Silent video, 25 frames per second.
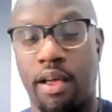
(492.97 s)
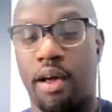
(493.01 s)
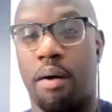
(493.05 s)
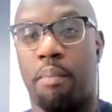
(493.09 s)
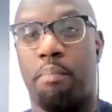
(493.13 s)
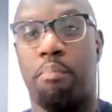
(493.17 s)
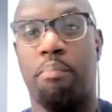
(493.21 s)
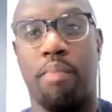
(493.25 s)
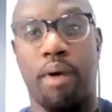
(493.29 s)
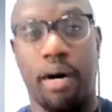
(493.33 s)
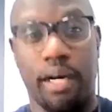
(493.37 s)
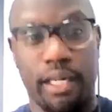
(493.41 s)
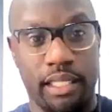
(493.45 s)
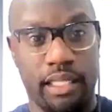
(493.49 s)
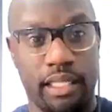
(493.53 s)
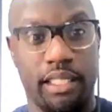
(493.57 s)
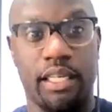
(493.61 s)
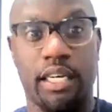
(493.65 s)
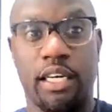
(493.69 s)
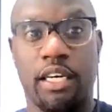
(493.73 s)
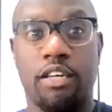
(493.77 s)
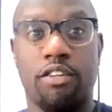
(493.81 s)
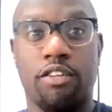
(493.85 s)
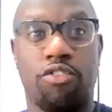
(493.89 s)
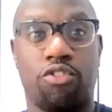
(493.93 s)
money
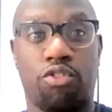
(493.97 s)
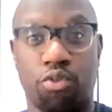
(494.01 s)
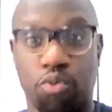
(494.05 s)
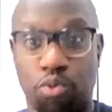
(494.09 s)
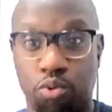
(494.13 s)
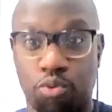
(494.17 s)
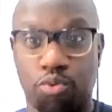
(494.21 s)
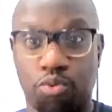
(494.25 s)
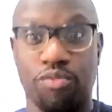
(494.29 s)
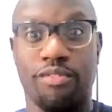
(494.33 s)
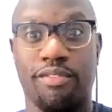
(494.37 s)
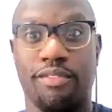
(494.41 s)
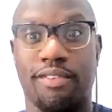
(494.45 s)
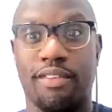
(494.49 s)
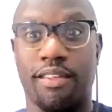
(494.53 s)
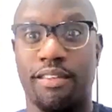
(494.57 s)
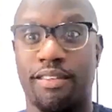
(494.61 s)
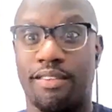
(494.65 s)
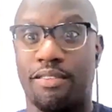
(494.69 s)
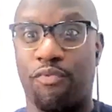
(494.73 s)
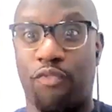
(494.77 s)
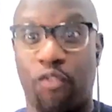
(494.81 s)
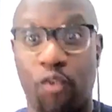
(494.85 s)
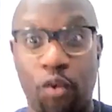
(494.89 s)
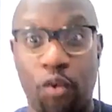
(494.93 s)
to
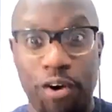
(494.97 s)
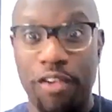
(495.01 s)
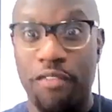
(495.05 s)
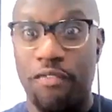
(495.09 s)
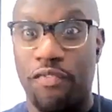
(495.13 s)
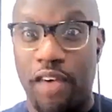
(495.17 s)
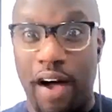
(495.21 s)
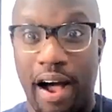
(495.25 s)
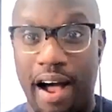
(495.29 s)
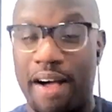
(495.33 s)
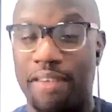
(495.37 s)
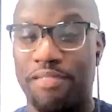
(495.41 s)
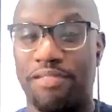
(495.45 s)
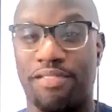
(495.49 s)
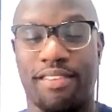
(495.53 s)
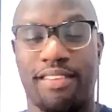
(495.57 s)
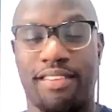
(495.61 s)
45?